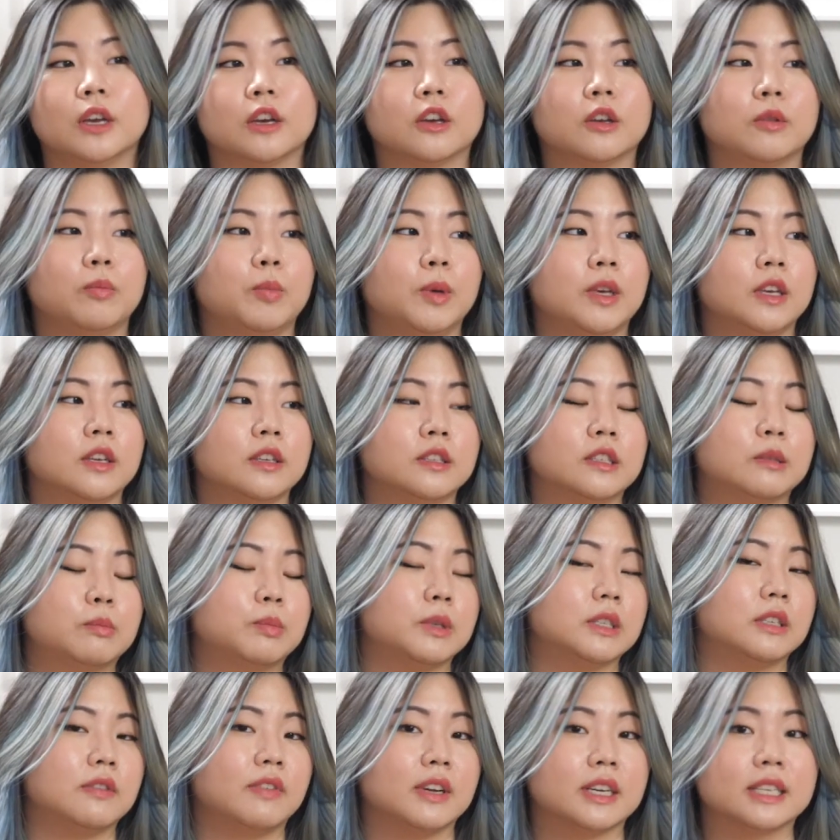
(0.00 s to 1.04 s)
It could be a
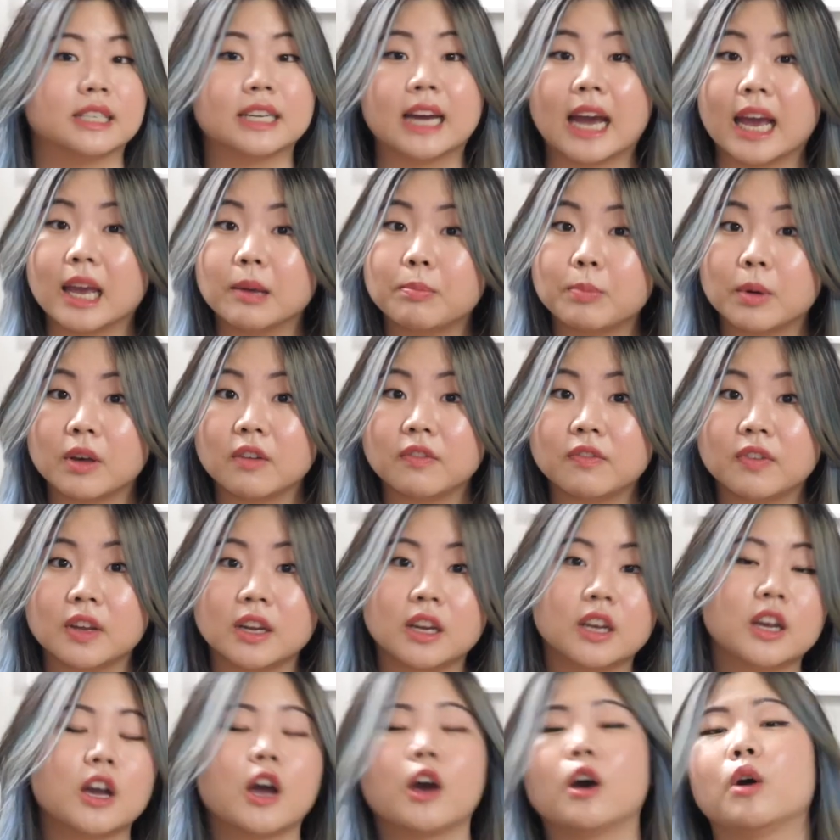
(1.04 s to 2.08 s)
specific type of
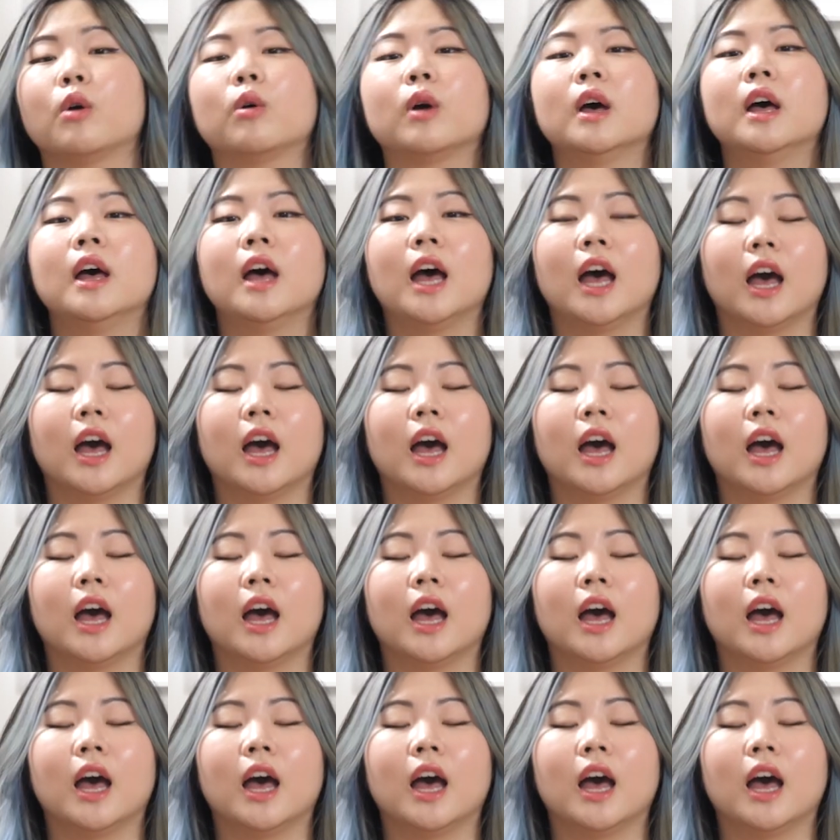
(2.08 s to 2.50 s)
video,